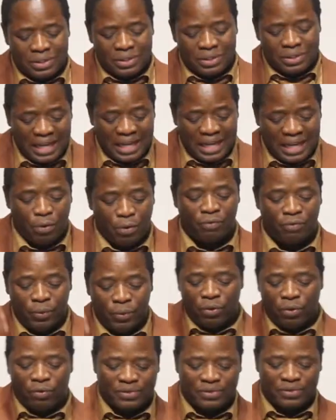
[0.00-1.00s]
son of the
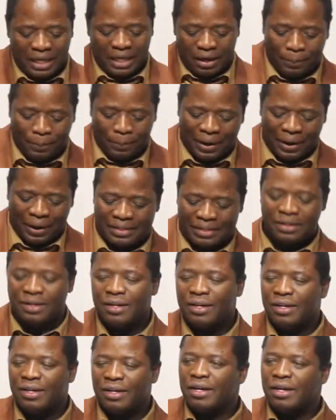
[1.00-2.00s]
widow of Zarephath,
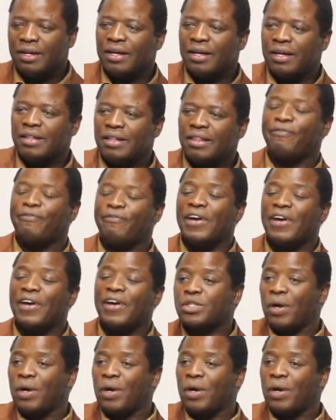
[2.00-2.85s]
the first